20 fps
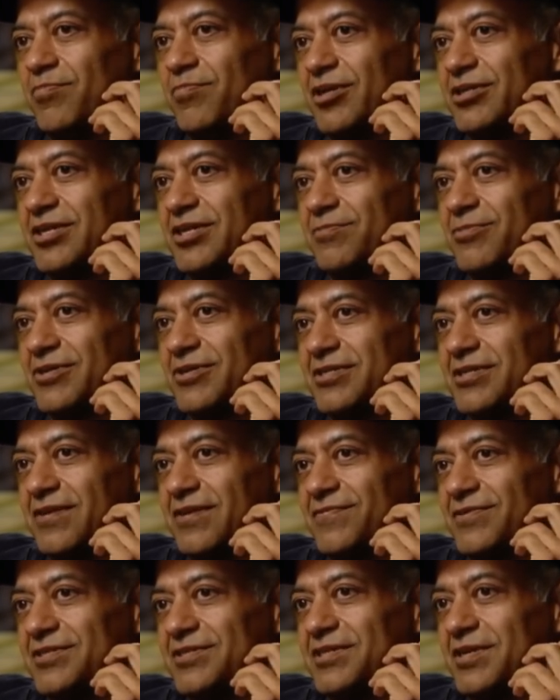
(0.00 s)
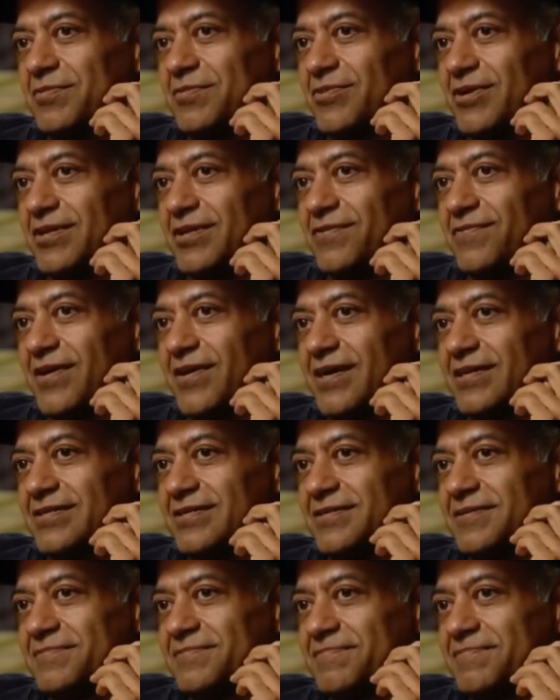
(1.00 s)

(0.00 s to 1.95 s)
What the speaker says: build up your self-esteem really fast.